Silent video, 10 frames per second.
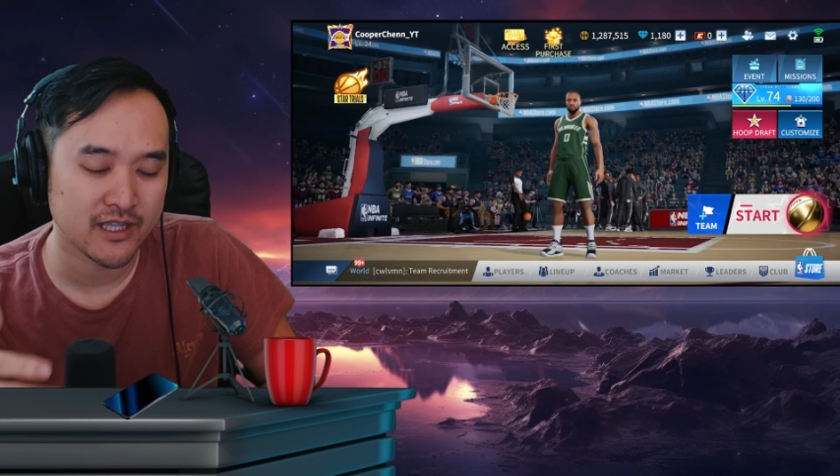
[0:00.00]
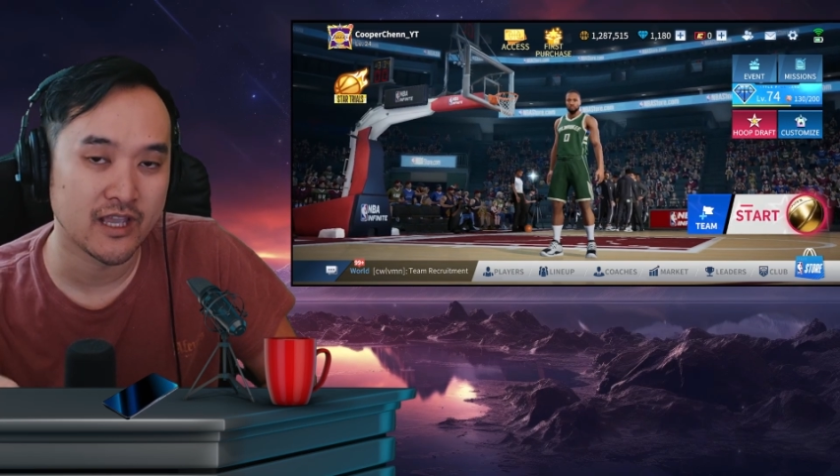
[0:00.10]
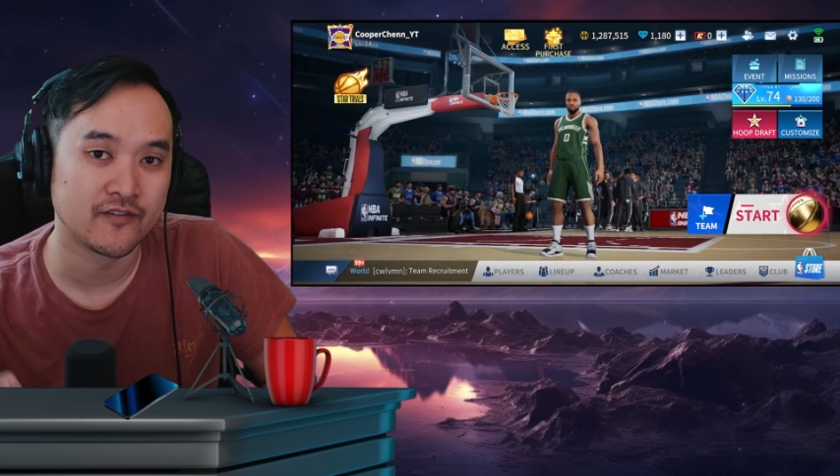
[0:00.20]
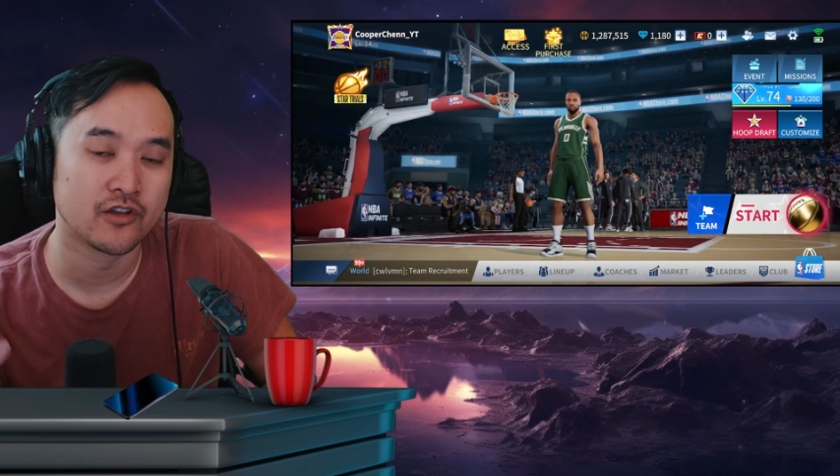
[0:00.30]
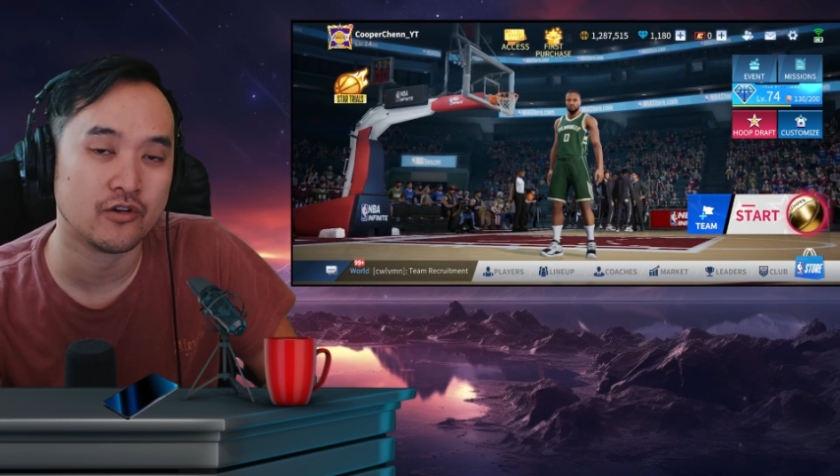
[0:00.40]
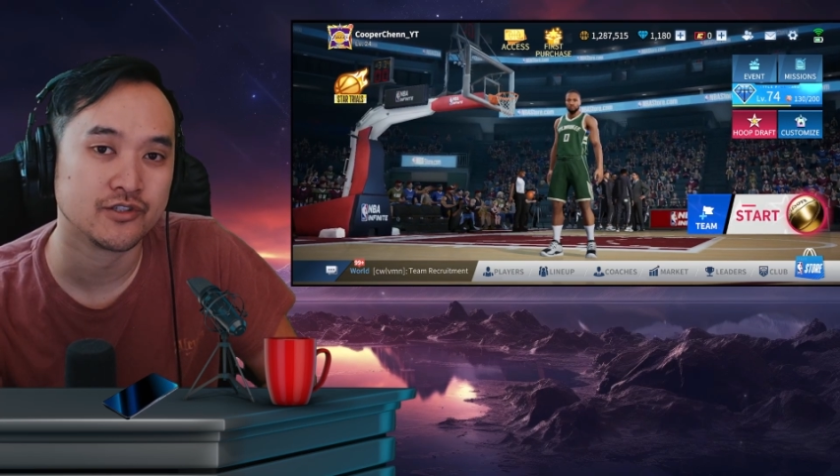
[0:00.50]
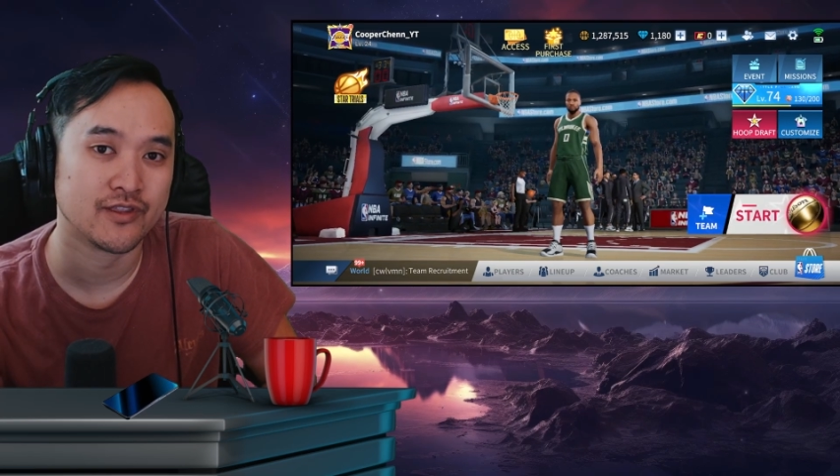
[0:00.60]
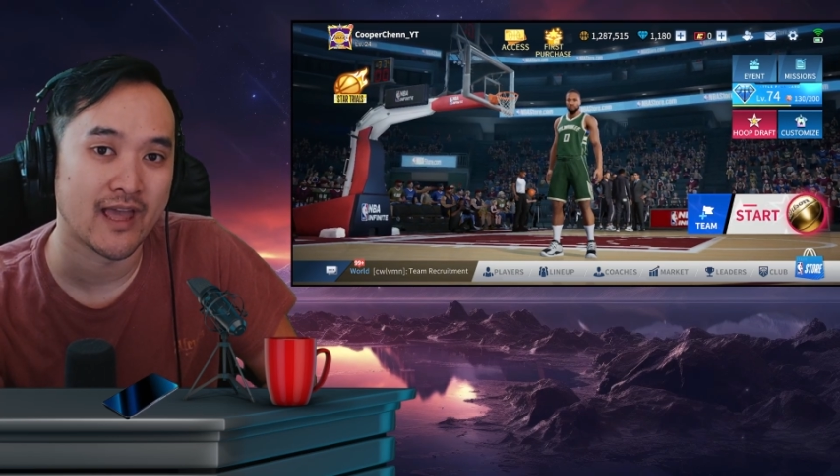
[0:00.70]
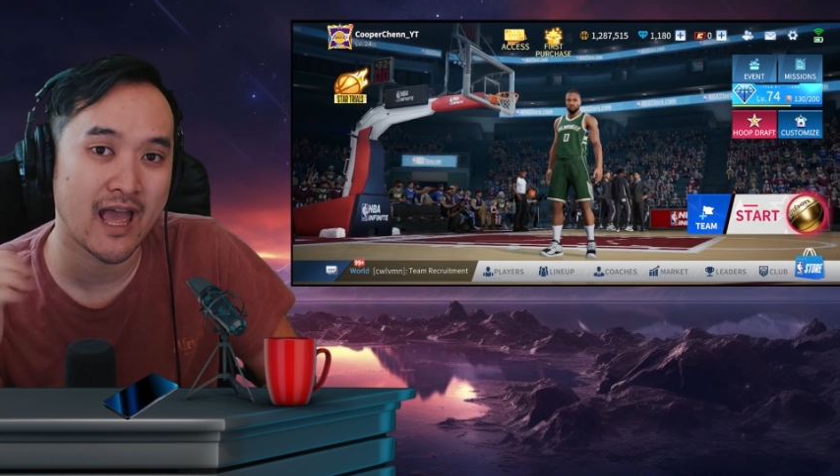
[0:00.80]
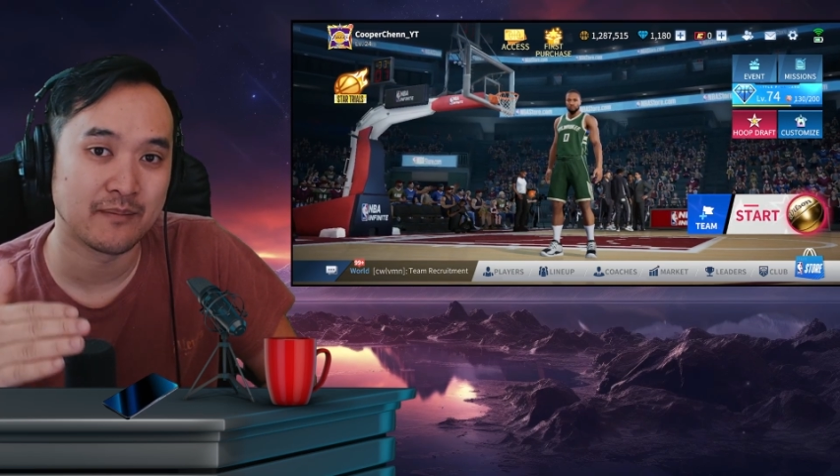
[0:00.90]
you have to go into
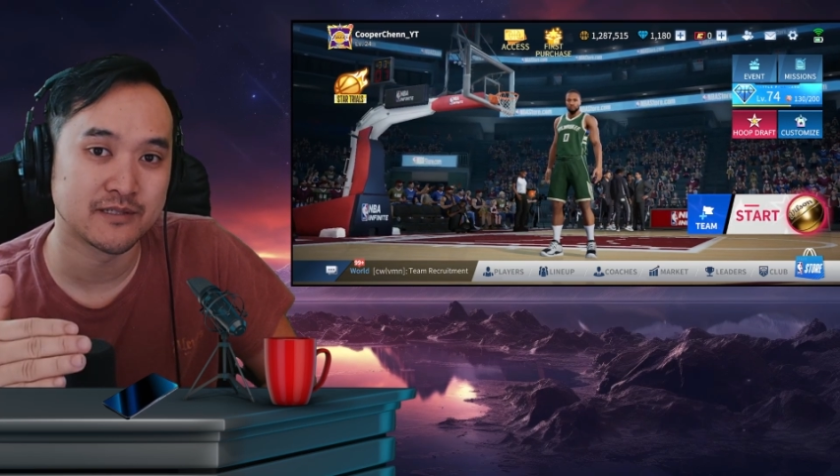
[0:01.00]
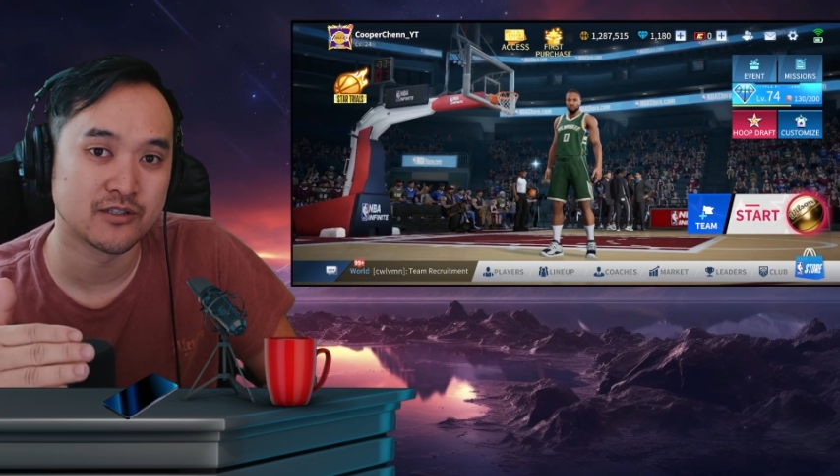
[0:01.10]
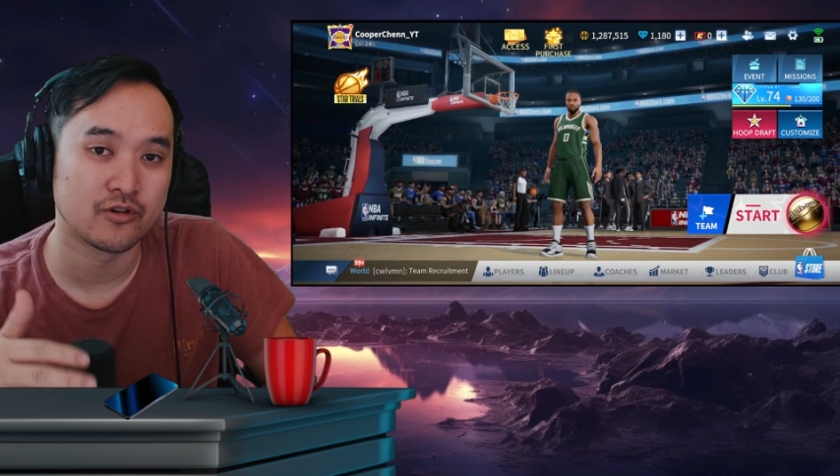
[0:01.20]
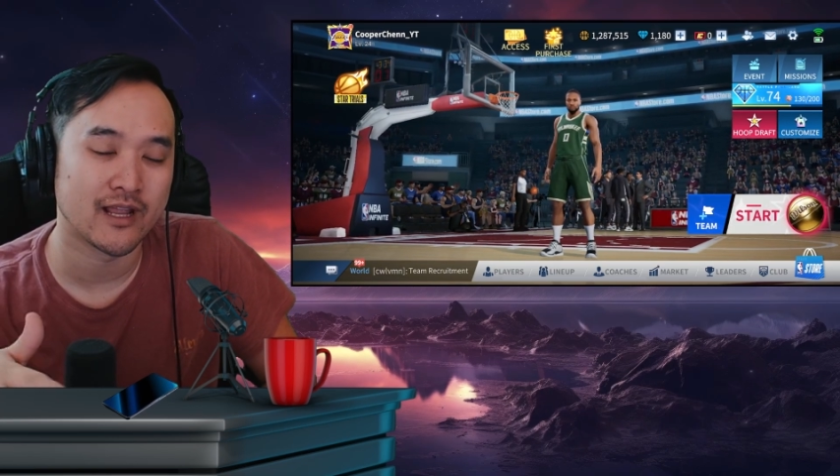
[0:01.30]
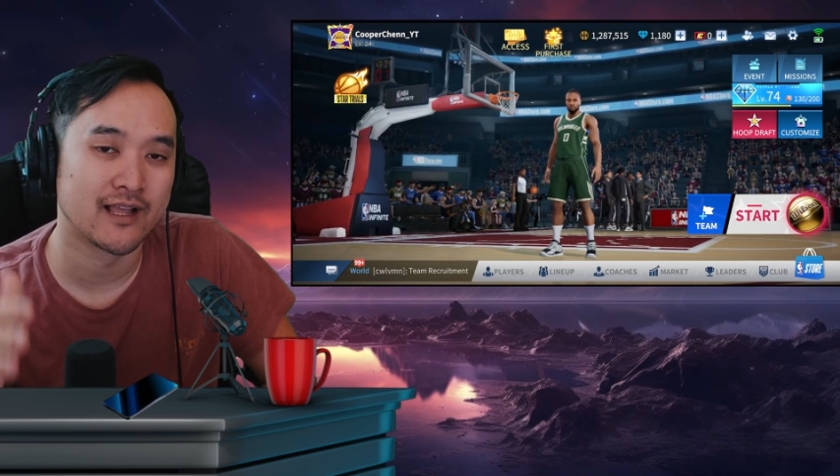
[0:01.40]
the App Store